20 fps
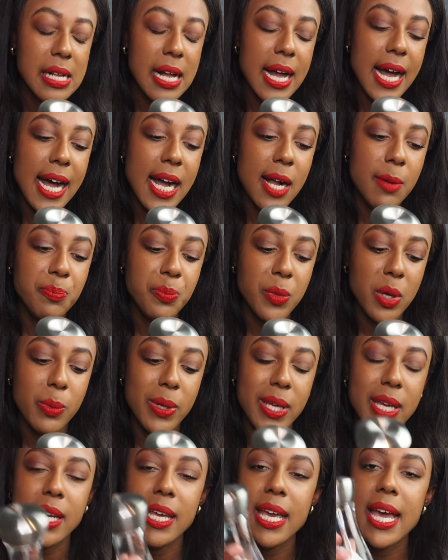And we're
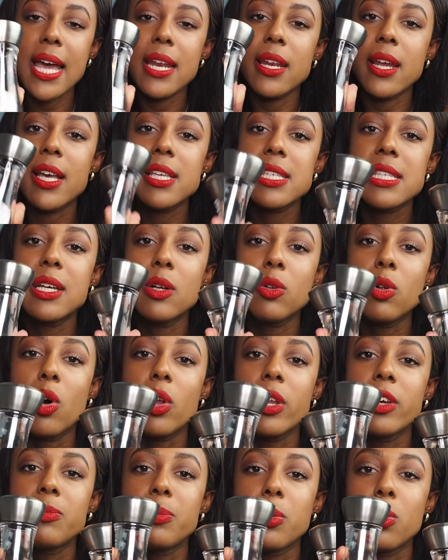going to get a nice little
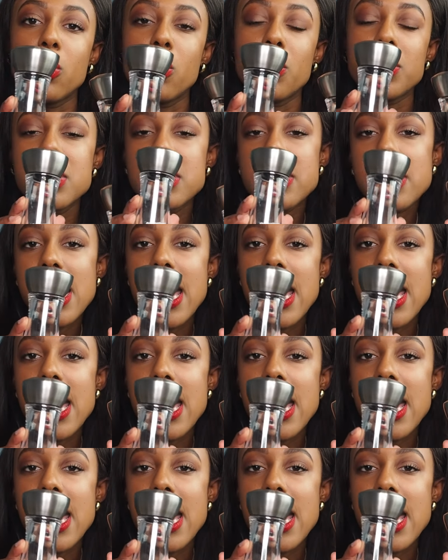olive board,